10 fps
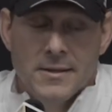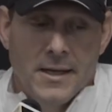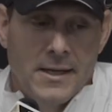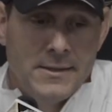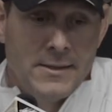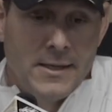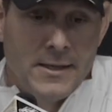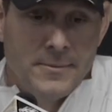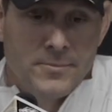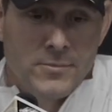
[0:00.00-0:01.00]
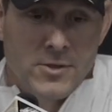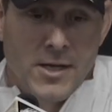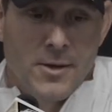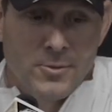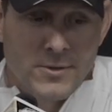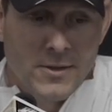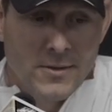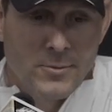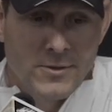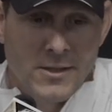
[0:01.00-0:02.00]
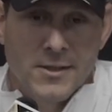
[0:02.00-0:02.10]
and today was a